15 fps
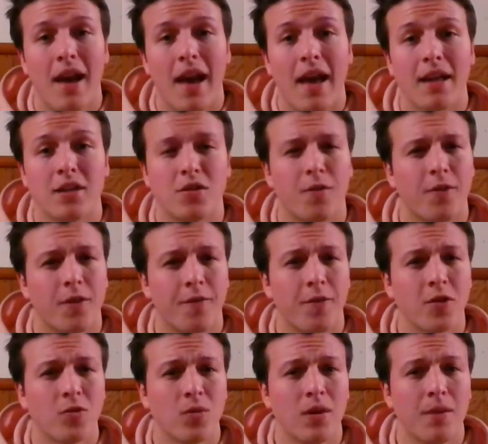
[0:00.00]
And so for the
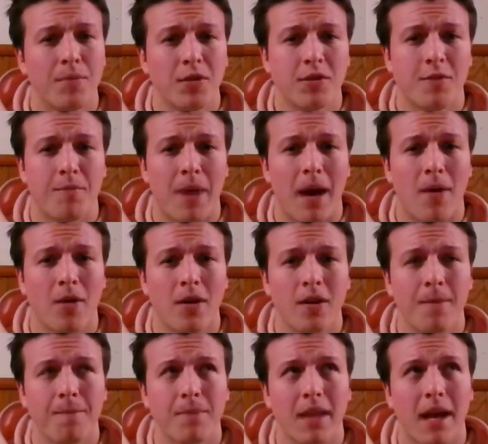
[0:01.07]
first one, abuse of power,